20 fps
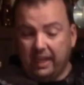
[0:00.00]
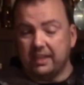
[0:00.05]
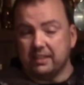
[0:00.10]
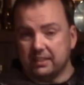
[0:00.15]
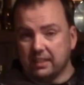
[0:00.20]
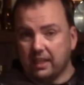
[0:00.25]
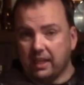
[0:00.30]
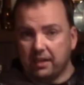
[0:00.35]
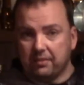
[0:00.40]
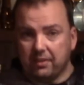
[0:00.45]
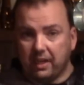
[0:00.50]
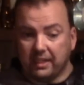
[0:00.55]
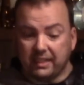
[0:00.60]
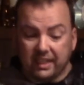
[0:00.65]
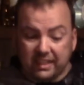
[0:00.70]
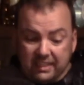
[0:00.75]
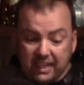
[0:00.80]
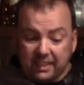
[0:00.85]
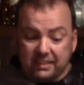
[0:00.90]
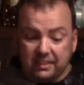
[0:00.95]
that is a lot of
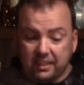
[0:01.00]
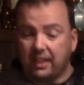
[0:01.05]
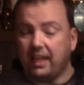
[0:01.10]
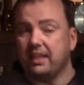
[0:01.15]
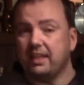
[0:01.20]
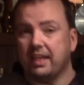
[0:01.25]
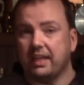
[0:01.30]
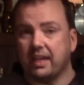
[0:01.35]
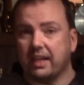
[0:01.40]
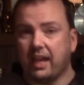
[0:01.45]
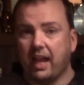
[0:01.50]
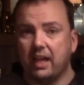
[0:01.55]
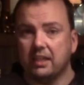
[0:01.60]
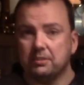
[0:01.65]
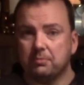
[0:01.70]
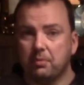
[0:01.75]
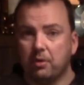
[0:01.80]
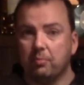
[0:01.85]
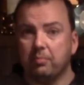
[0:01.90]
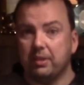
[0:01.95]
vodka. It tastes a lot like a
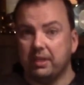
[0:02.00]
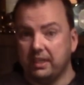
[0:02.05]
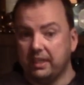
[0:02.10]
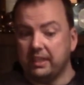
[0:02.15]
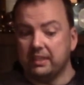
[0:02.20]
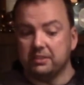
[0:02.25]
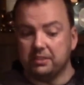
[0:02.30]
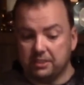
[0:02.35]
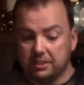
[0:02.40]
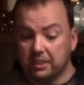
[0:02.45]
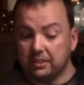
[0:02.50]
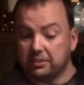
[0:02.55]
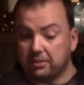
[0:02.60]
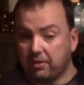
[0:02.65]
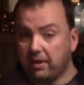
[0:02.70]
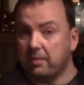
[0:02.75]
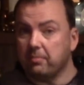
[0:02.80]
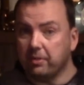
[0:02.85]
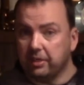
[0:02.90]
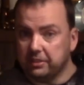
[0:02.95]
Cosmo, but it is
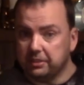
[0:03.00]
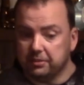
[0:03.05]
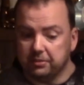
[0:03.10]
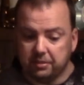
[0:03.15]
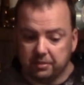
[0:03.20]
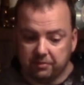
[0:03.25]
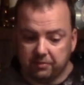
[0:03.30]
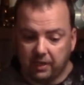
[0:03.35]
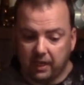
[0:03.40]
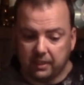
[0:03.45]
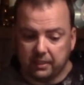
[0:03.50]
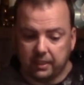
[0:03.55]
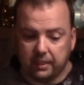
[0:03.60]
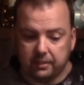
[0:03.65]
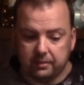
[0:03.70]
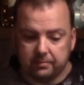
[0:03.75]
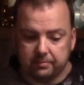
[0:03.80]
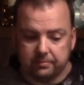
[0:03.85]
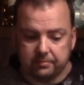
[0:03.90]
just cranberry juice and vodka.